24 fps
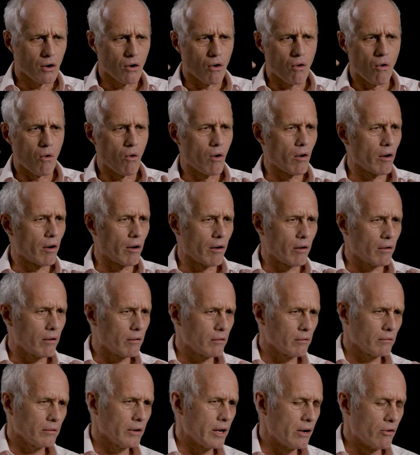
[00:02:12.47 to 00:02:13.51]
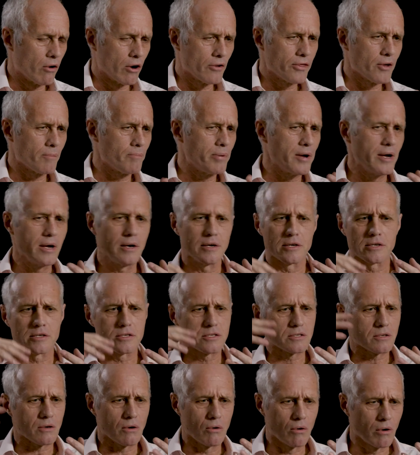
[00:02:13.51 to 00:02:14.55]
or an
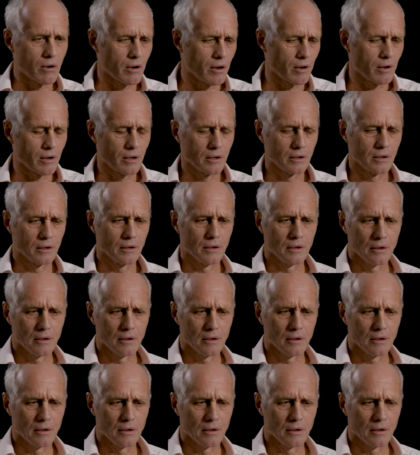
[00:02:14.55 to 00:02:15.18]
orthopedist or